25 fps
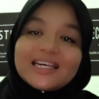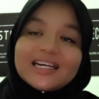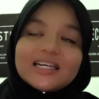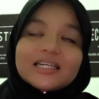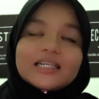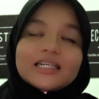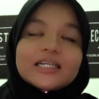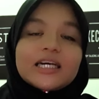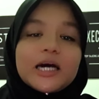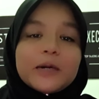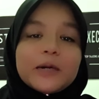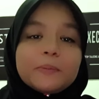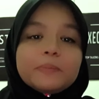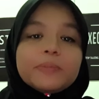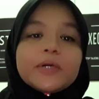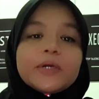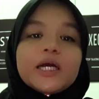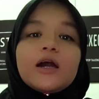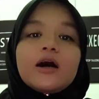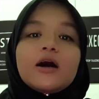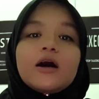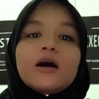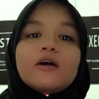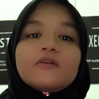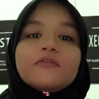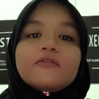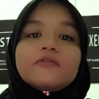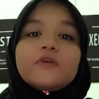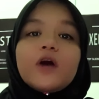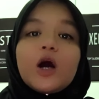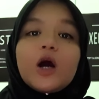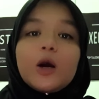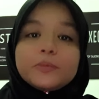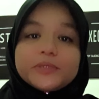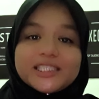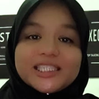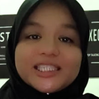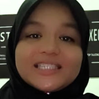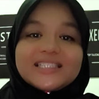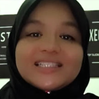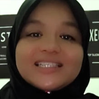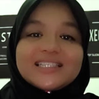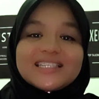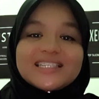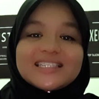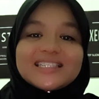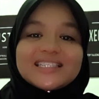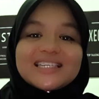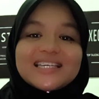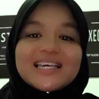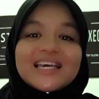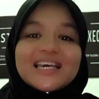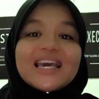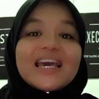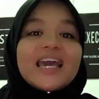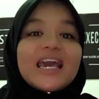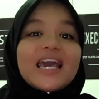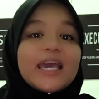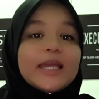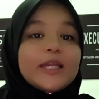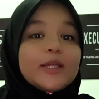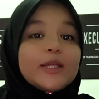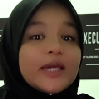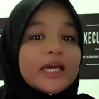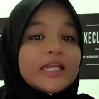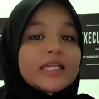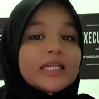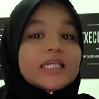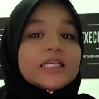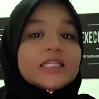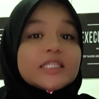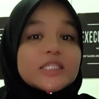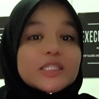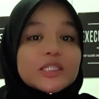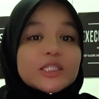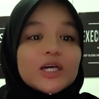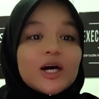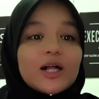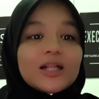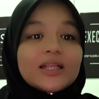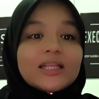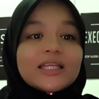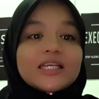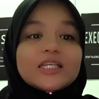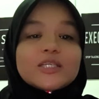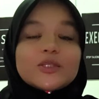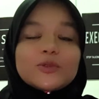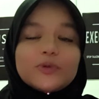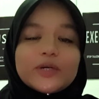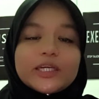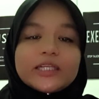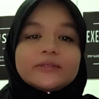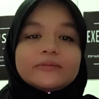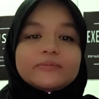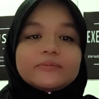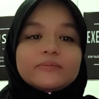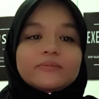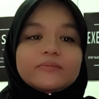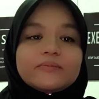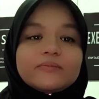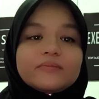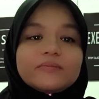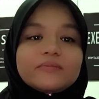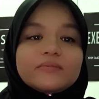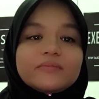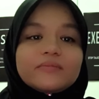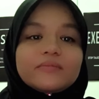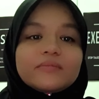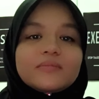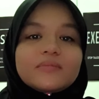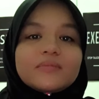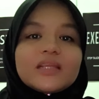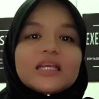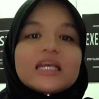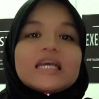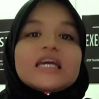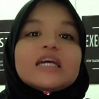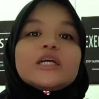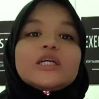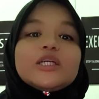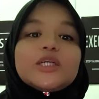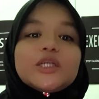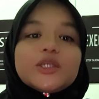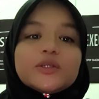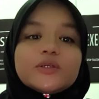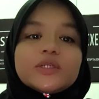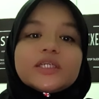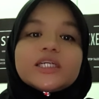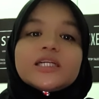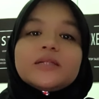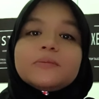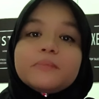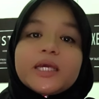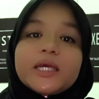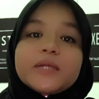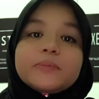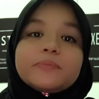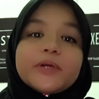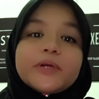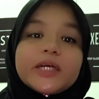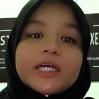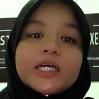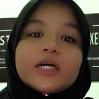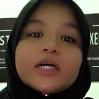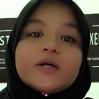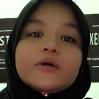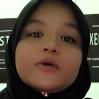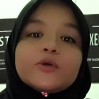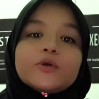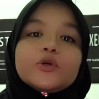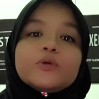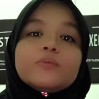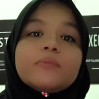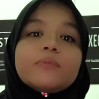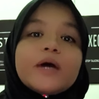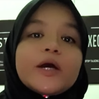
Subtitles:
a couple of options and you can install this one, Google Meet Breakout Room by